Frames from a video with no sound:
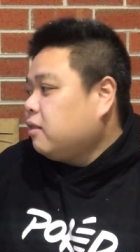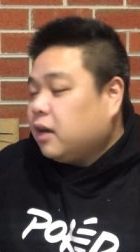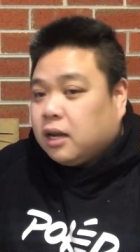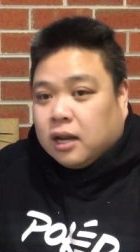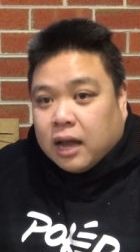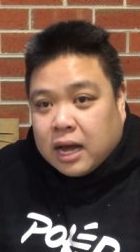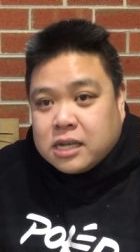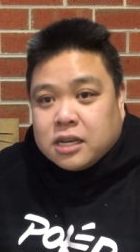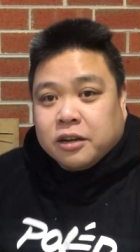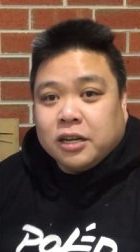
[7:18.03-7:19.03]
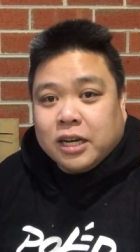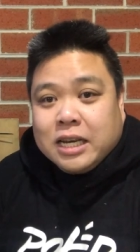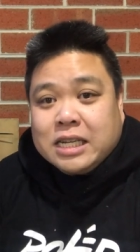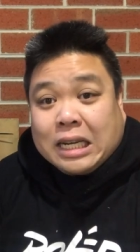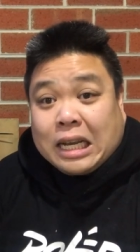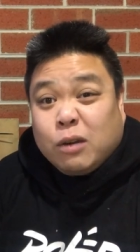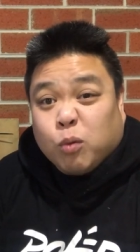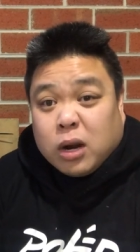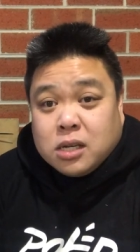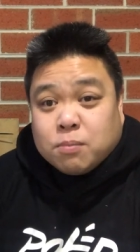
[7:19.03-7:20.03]
The glass I only need to
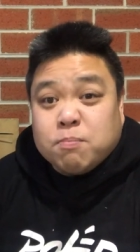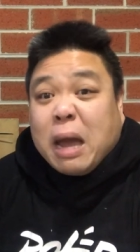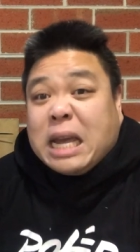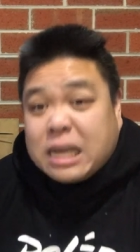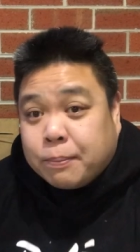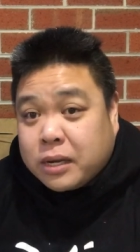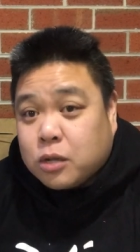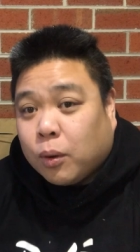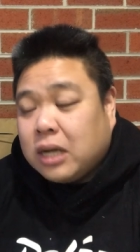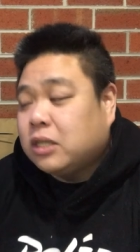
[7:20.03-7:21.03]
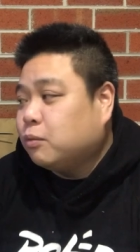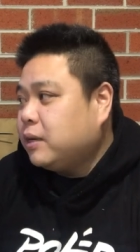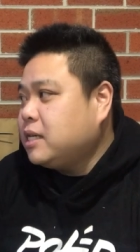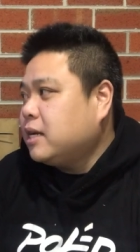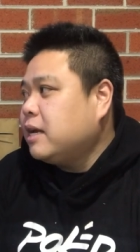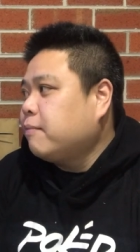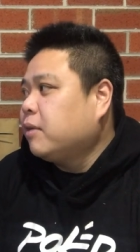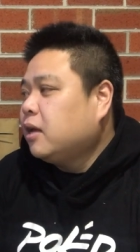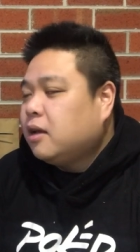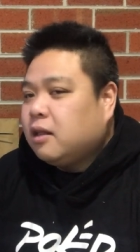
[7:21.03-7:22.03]
clean once, maybe twice a week now.
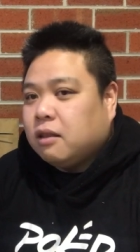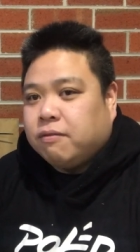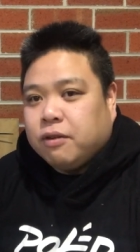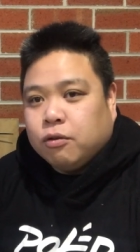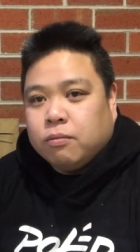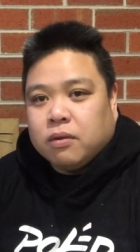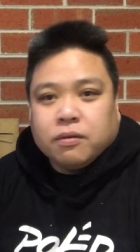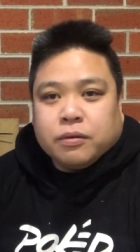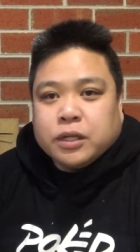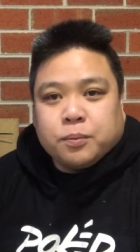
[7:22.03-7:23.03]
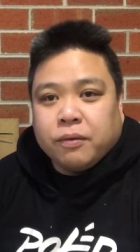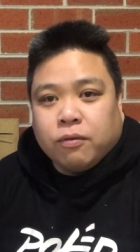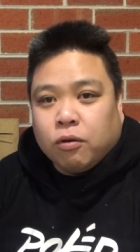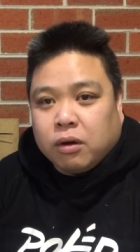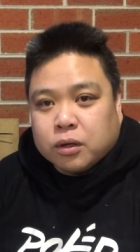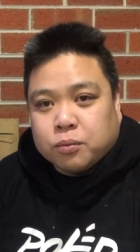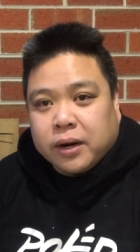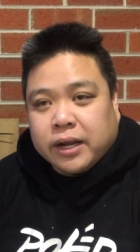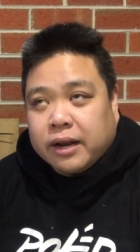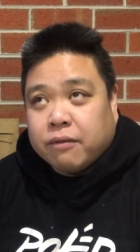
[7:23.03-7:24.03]
The film, whereas before I was
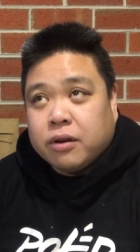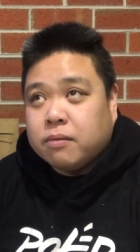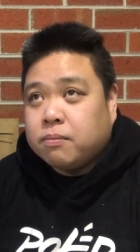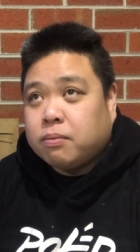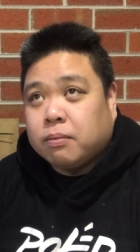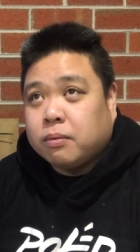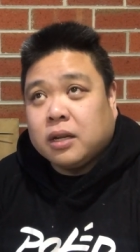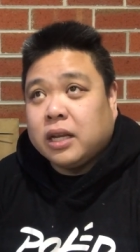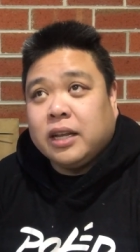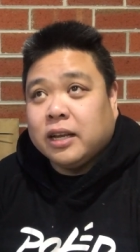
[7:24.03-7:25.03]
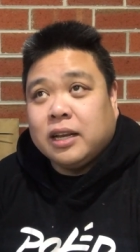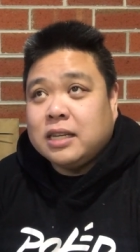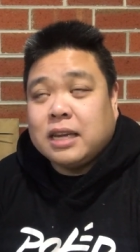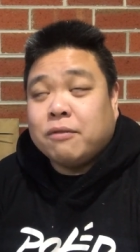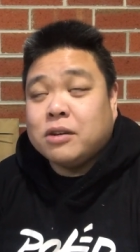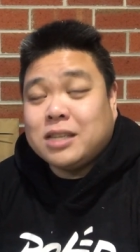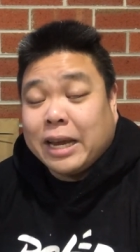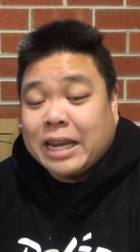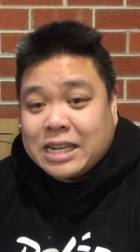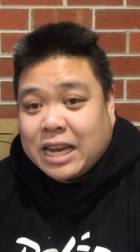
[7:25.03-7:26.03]
running it cleaning at least every
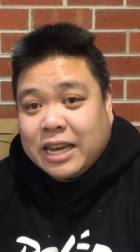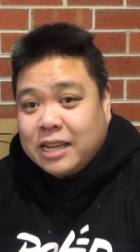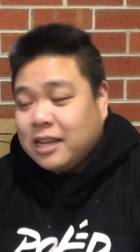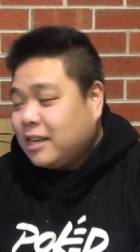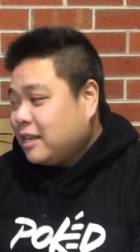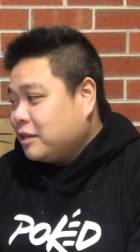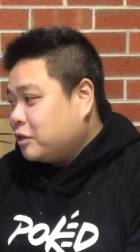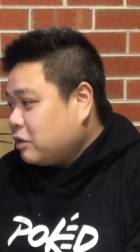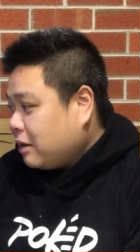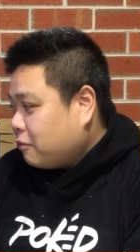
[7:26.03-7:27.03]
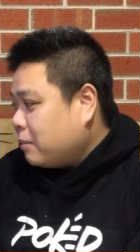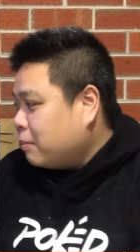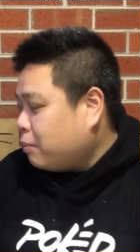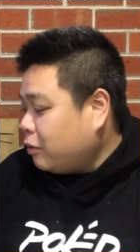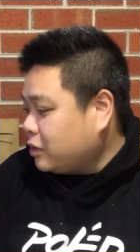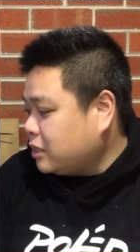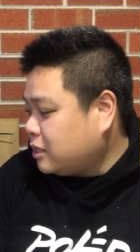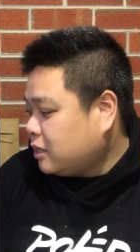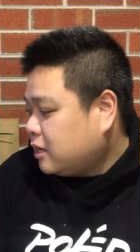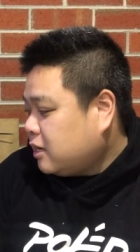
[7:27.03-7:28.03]
second day. It was driving me
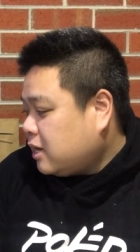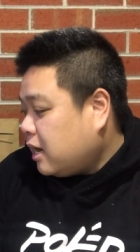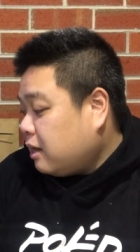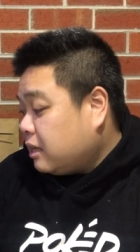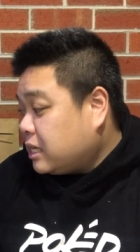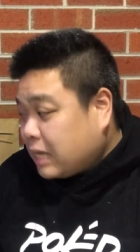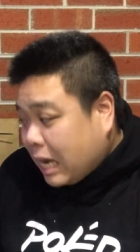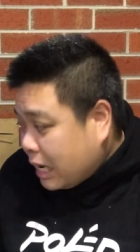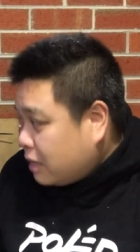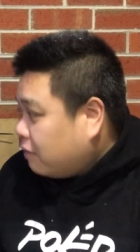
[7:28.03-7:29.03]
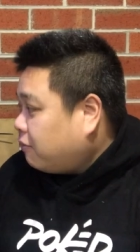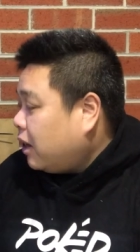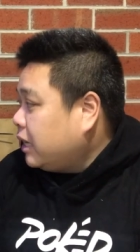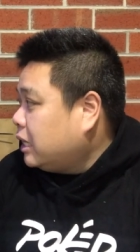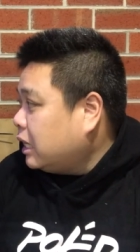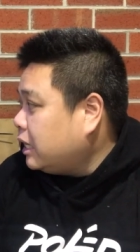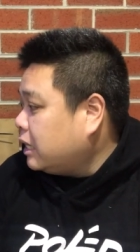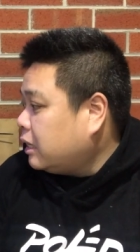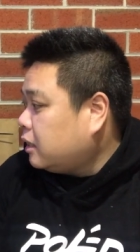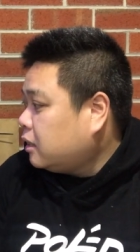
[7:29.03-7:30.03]
bonkers. The sand I find
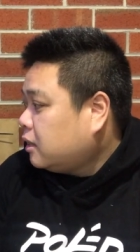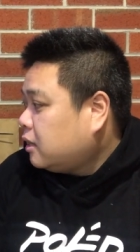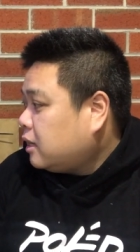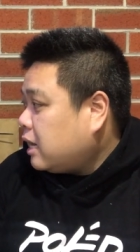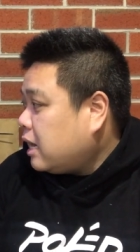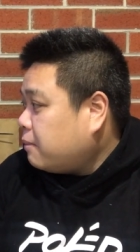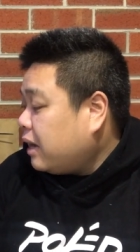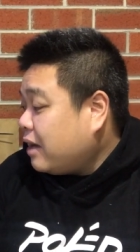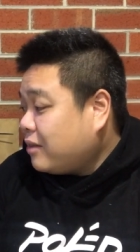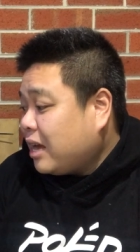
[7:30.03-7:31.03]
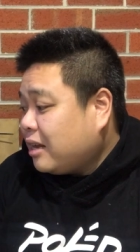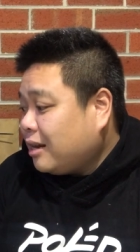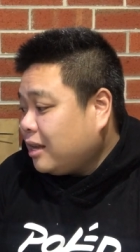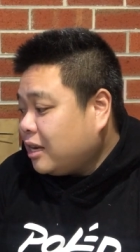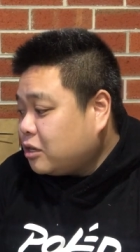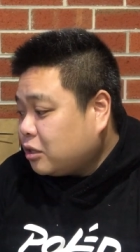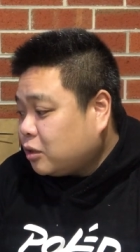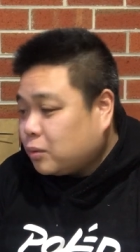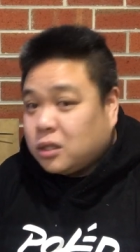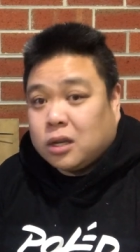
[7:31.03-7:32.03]
cleaner. I haven't had any
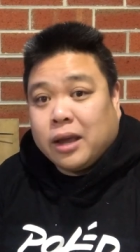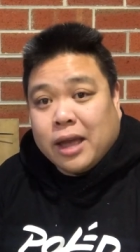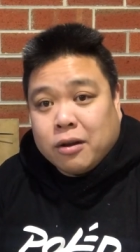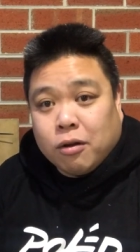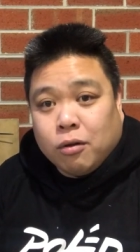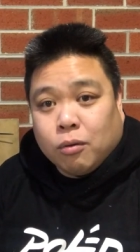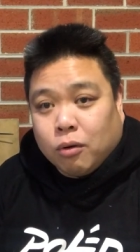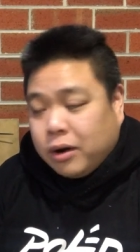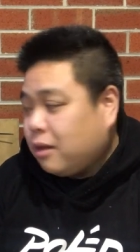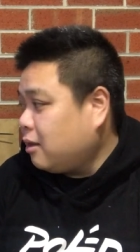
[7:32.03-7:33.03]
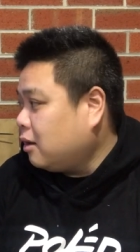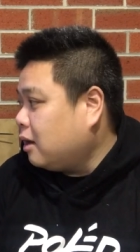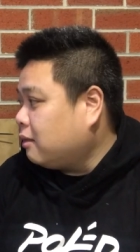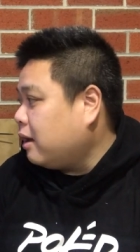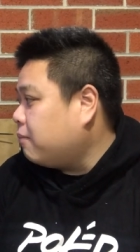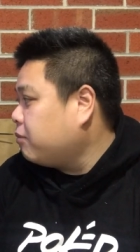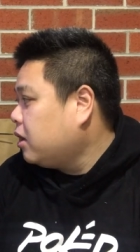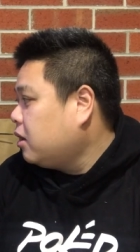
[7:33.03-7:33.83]
issues with cyano or anything like that.